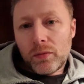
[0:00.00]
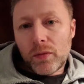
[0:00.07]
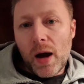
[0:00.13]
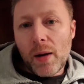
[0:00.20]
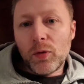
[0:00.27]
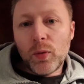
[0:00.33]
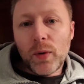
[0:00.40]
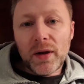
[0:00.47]

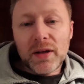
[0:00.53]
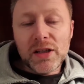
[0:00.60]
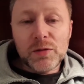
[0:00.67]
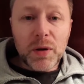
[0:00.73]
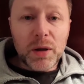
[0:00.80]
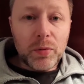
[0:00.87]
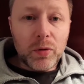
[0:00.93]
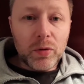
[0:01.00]
I'm not one of these
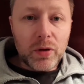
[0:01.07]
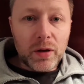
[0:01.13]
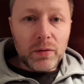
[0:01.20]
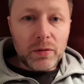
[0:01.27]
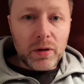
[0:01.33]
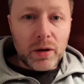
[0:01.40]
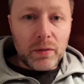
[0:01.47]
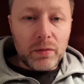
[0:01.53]
people
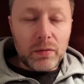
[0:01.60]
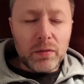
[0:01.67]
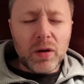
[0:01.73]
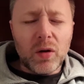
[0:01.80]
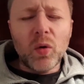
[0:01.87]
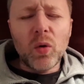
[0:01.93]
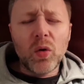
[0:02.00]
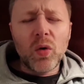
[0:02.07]
that
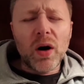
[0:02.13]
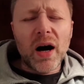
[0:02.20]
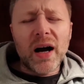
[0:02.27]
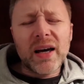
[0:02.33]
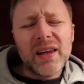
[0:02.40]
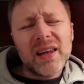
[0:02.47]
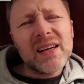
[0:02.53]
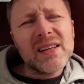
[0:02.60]
oh
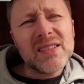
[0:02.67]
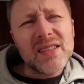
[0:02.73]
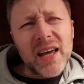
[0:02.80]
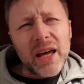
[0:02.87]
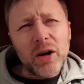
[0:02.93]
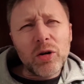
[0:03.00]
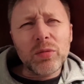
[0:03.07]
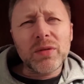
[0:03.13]
aye, that's
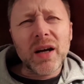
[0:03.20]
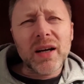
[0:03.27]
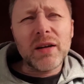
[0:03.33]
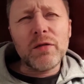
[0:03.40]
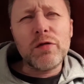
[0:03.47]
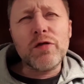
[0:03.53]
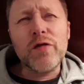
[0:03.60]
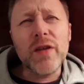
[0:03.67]
helped. I can
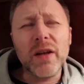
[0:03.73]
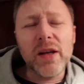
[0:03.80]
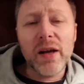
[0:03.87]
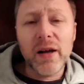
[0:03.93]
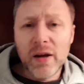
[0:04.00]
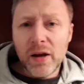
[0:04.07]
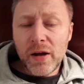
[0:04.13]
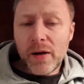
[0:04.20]
feel it.
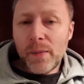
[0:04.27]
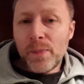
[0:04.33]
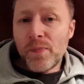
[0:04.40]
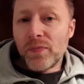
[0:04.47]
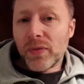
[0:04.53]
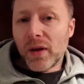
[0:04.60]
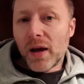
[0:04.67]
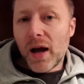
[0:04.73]

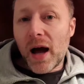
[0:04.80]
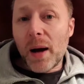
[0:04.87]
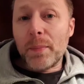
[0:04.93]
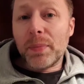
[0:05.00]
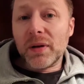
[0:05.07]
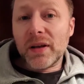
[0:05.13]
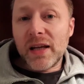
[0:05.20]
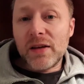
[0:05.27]
I
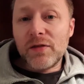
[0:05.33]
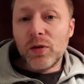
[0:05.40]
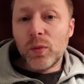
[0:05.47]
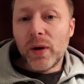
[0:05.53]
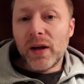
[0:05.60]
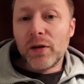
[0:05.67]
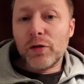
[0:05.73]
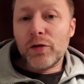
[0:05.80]
believe it
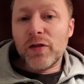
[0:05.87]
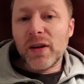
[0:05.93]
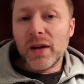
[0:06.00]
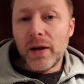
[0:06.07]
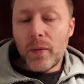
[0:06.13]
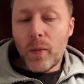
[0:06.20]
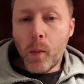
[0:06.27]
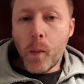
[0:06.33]
when I feel it.